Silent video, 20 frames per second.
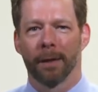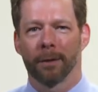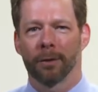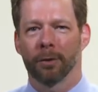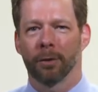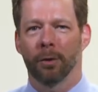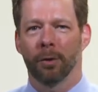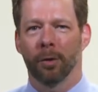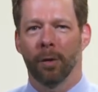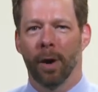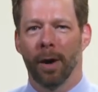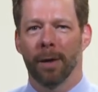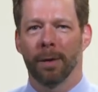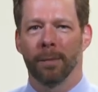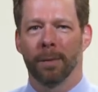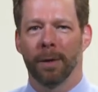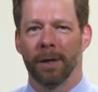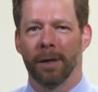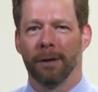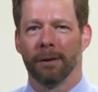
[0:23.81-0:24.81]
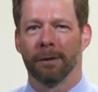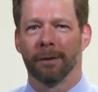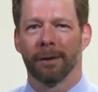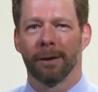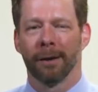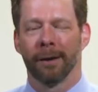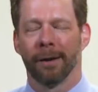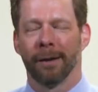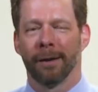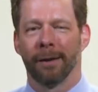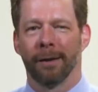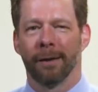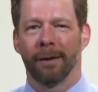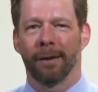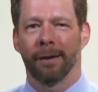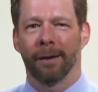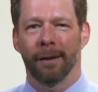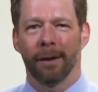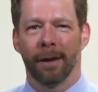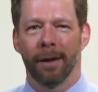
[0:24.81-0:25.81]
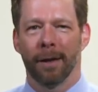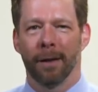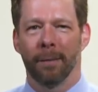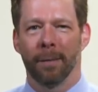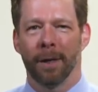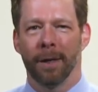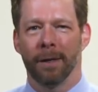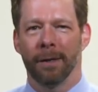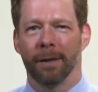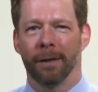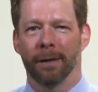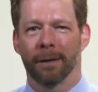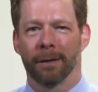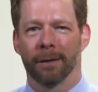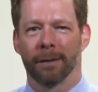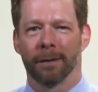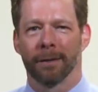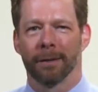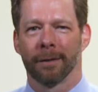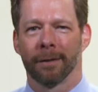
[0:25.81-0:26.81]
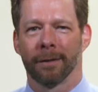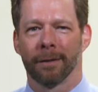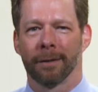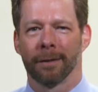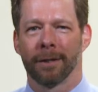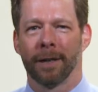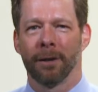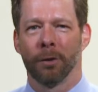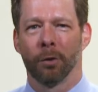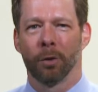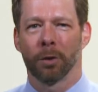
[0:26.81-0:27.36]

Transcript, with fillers: So I am here and I am a uh, St.